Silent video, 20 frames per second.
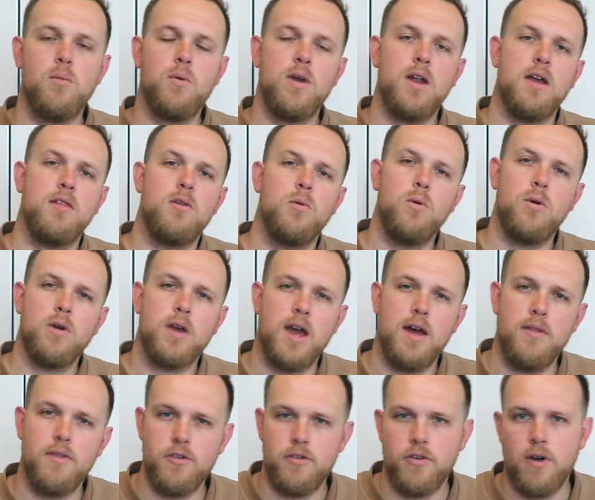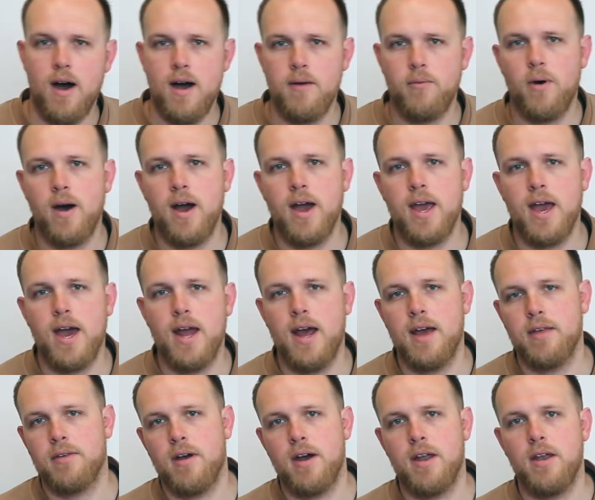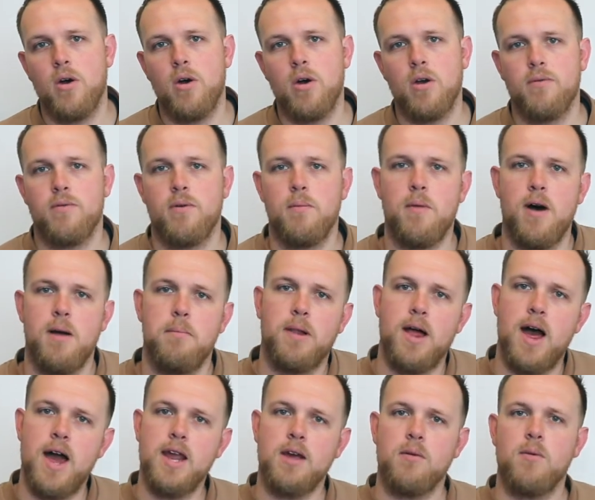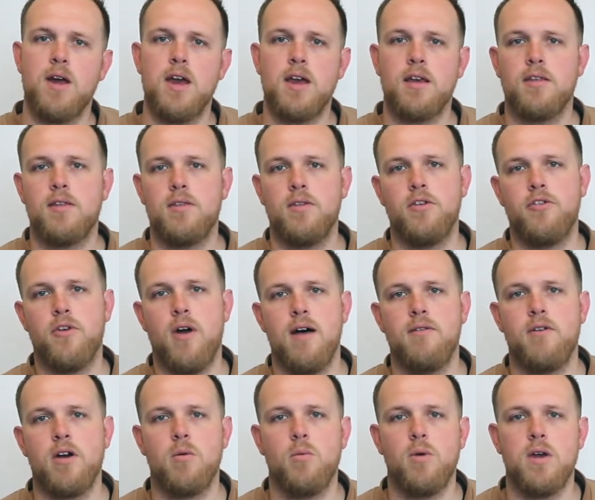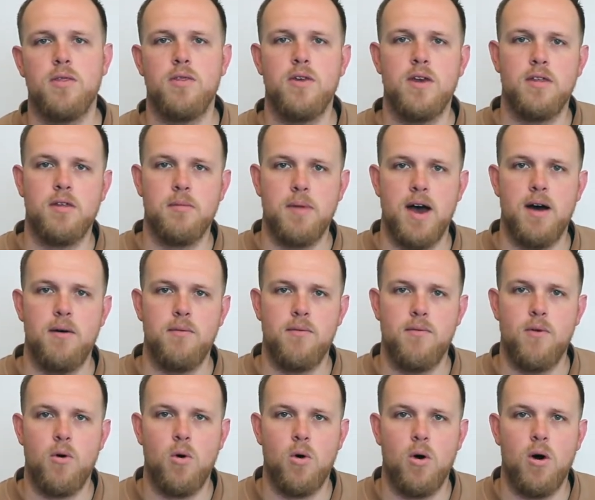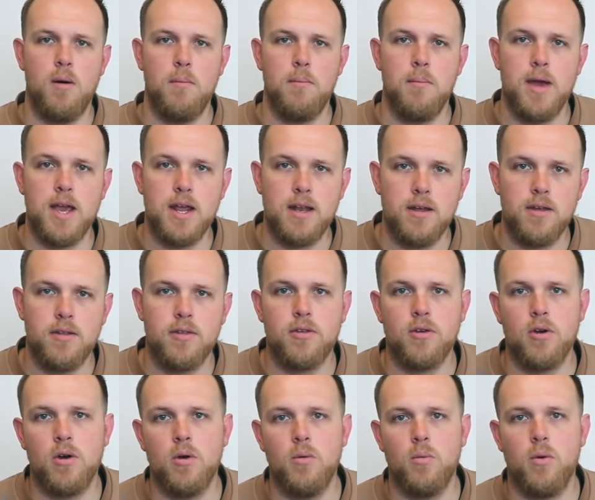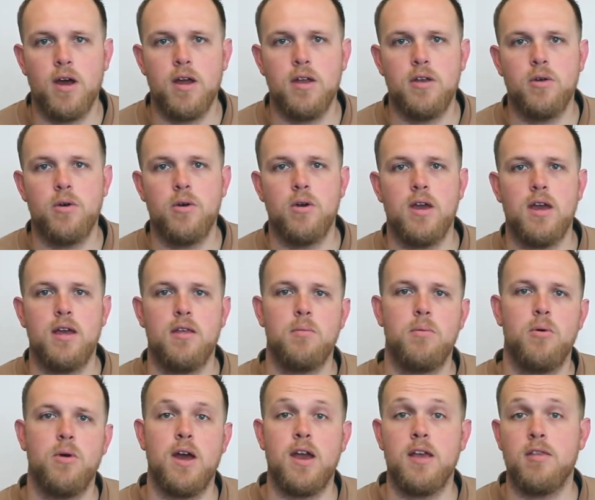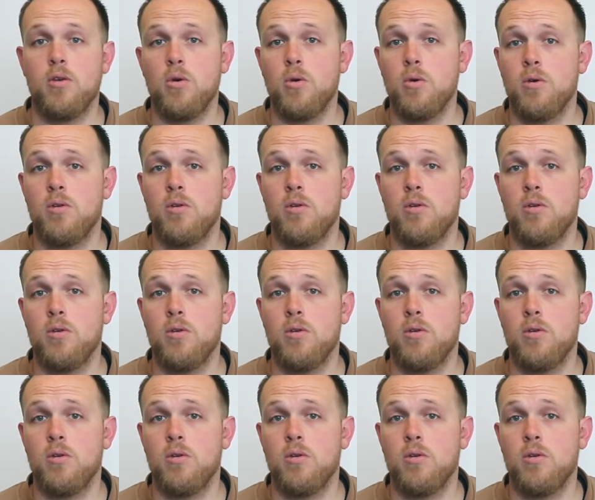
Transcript: we need to work out the driveway, and as I know from my planning regs, the driveway width is about 4 meters. So what I do is put a 2